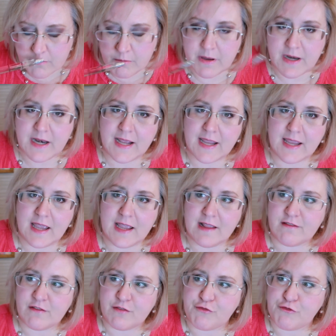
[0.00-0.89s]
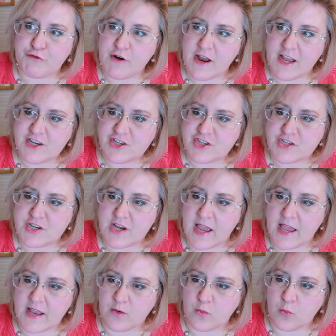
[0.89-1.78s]
but it's fresh
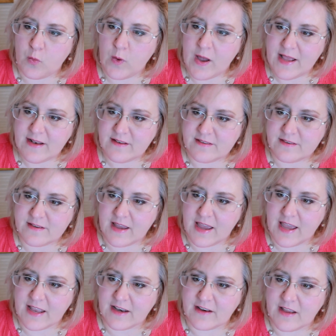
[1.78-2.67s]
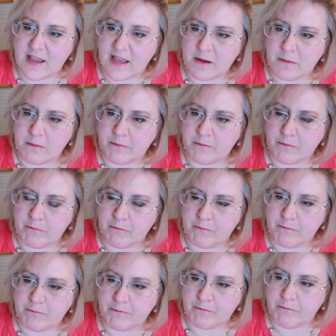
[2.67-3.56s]
and wet and, and
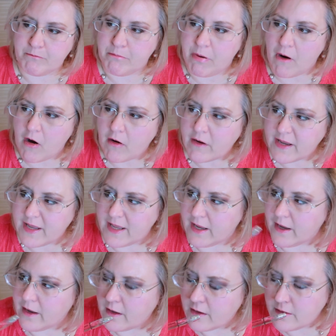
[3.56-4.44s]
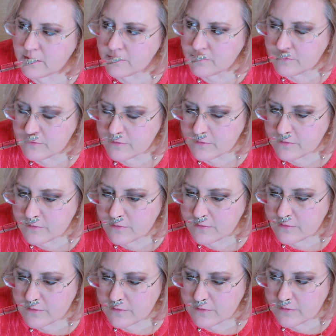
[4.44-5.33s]
barky.
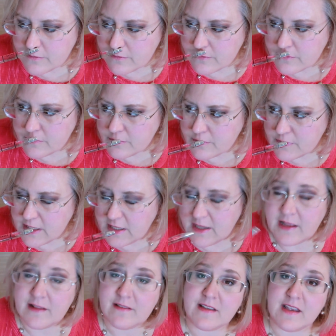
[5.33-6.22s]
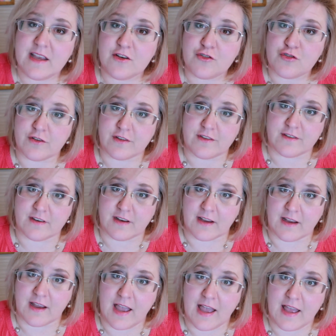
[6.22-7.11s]
it's
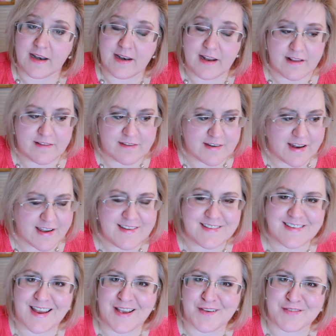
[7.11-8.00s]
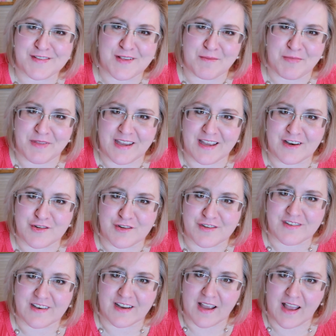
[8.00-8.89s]
interesting and it's nice to have something
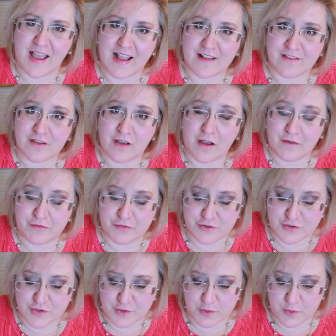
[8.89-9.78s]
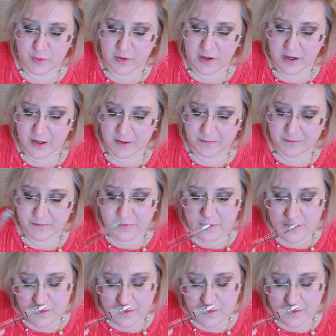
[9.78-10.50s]
interesting. Hats off to um,